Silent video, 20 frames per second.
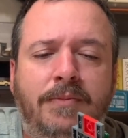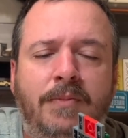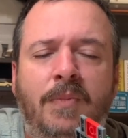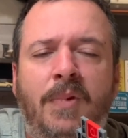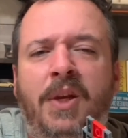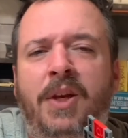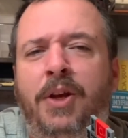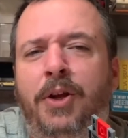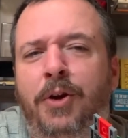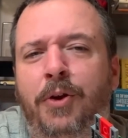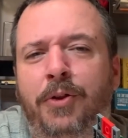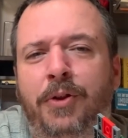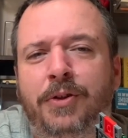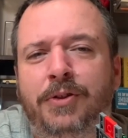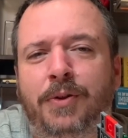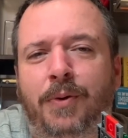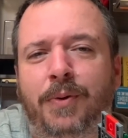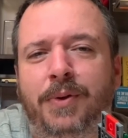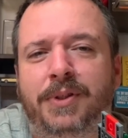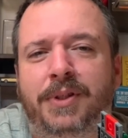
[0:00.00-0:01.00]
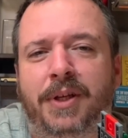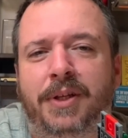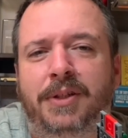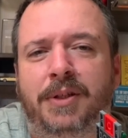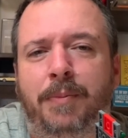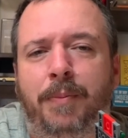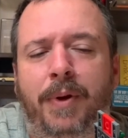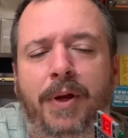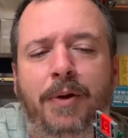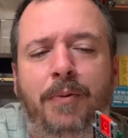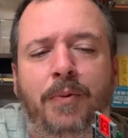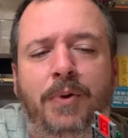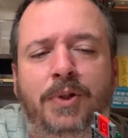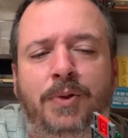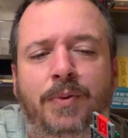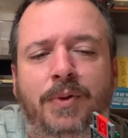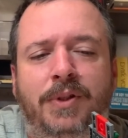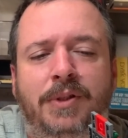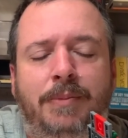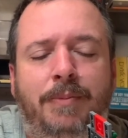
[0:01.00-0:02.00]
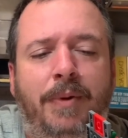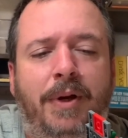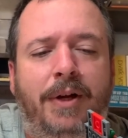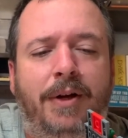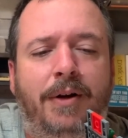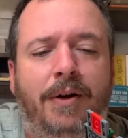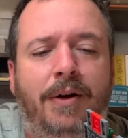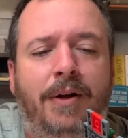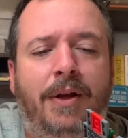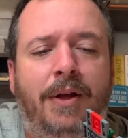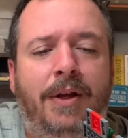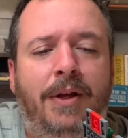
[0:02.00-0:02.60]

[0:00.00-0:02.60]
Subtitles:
there's always that debate which one's better.